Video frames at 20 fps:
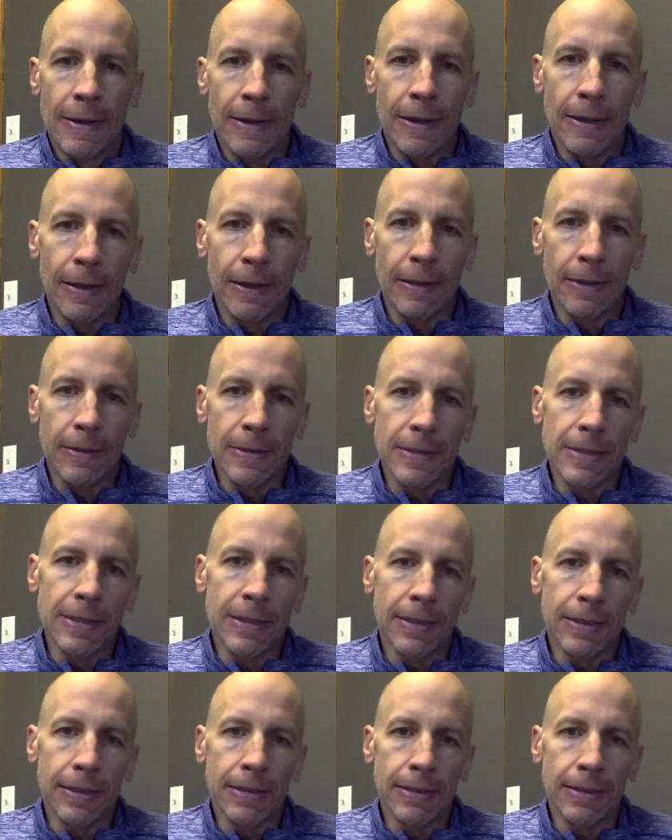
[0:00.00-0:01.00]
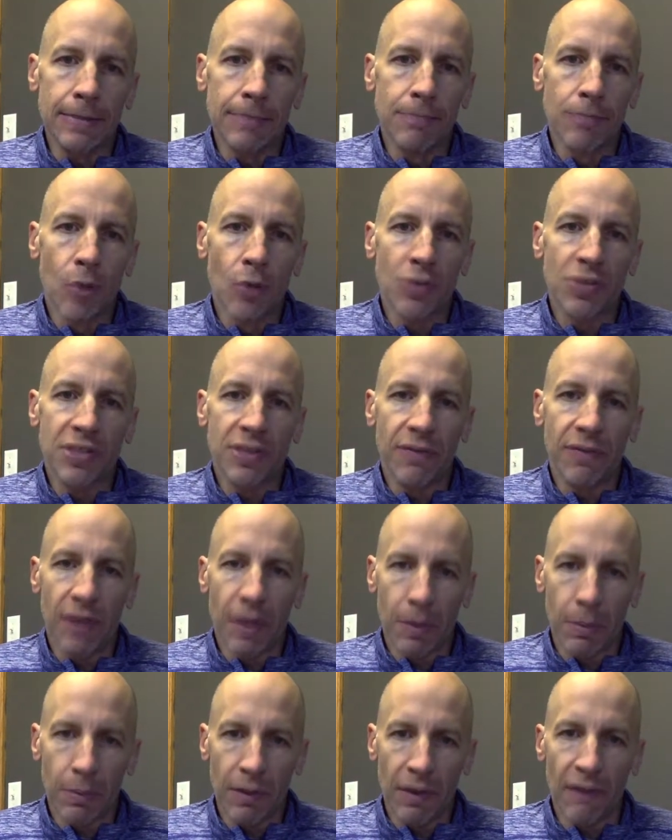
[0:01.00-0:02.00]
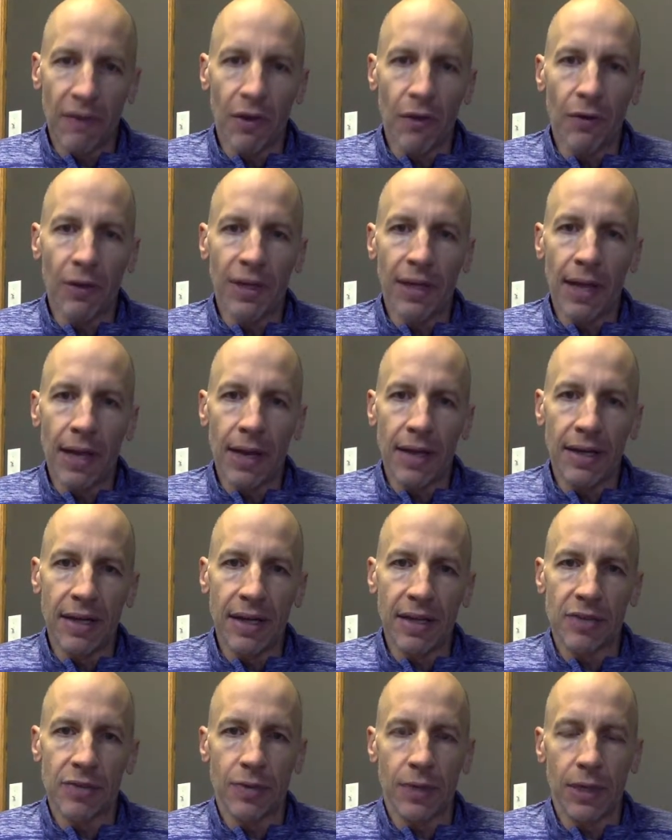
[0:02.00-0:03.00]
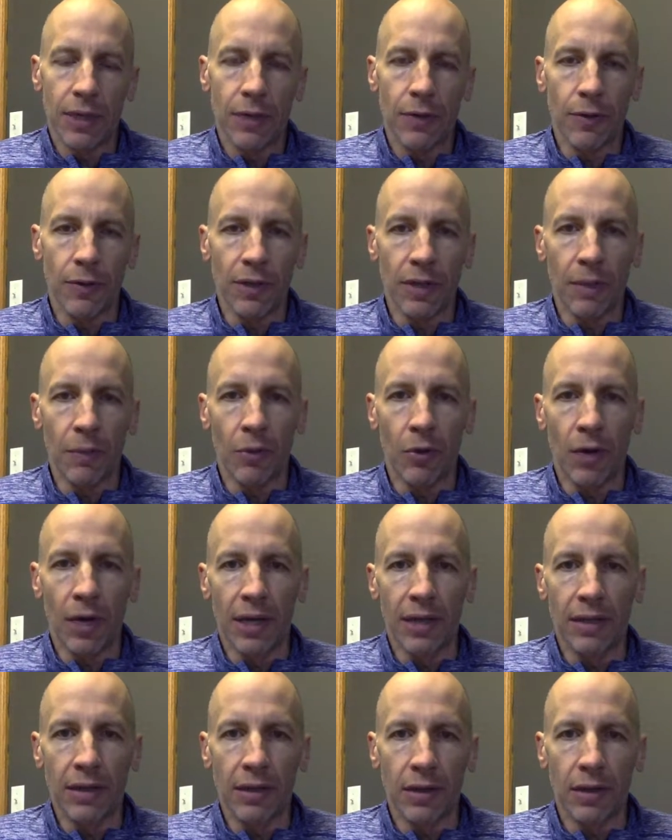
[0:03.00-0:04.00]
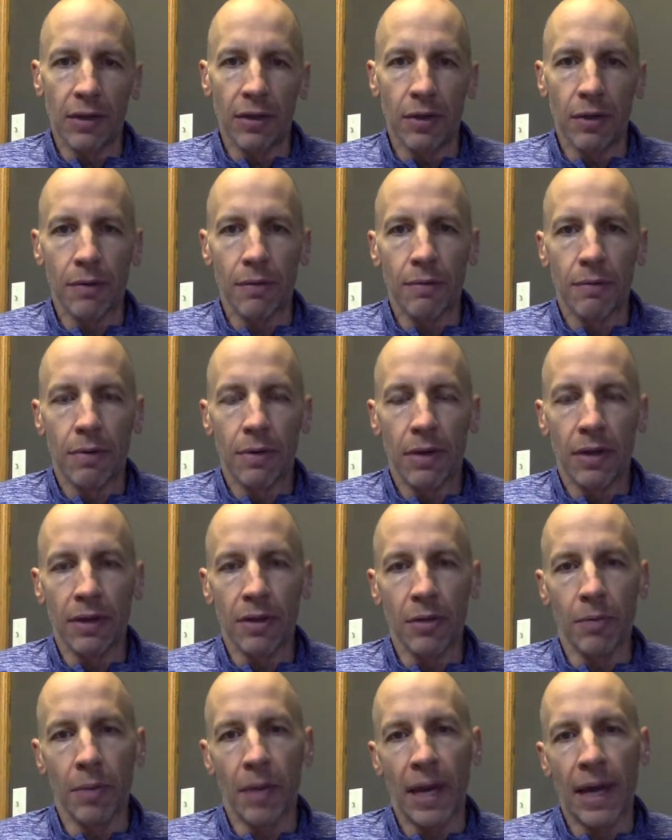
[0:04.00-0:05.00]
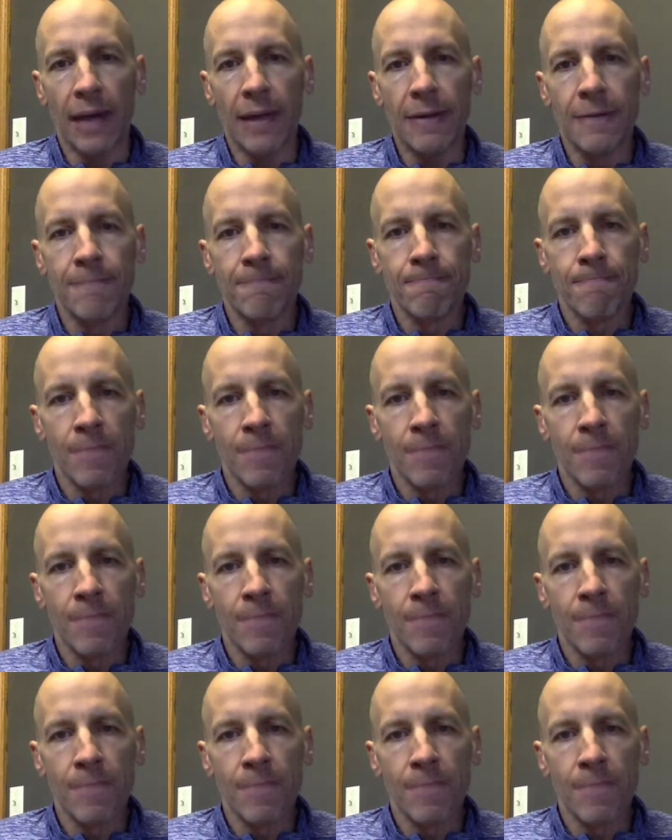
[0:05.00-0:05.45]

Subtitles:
and most of them have already had an X-ray or an MRI done on their back.